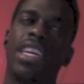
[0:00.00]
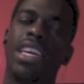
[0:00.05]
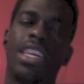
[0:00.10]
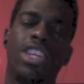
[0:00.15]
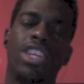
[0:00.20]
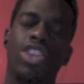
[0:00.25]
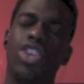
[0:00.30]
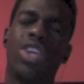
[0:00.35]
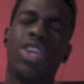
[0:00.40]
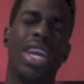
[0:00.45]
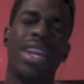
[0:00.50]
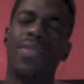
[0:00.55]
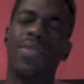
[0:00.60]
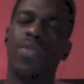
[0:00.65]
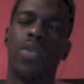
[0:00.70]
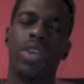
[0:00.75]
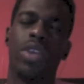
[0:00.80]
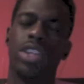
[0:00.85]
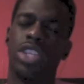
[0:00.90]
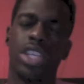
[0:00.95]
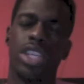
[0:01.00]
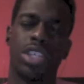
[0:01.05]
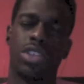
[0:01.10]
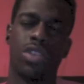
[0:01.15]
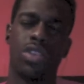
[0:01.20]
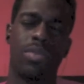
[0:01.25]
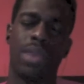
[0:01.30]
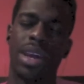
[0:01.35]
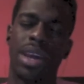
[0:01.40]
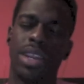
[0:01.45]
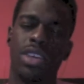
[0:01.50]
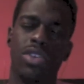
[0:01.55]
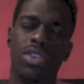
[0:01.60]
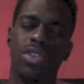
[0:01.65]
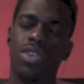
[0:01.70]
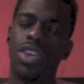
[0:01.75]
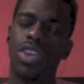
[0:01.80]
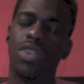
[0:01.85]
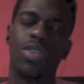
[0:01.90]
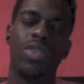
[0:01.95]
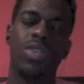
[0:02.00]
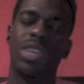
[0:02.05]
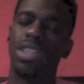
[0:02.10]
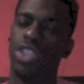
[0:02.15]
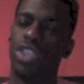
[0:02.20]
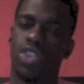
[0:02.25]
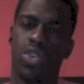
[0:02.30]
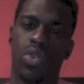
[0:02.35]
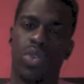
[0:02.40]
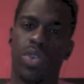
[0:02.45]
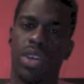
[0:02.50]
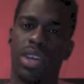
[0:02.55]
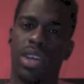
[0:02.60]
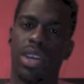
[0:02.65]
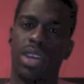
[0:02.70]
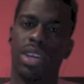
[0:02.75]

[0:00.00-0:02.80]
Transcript: you can't afford to judge nobody. You don't know their story.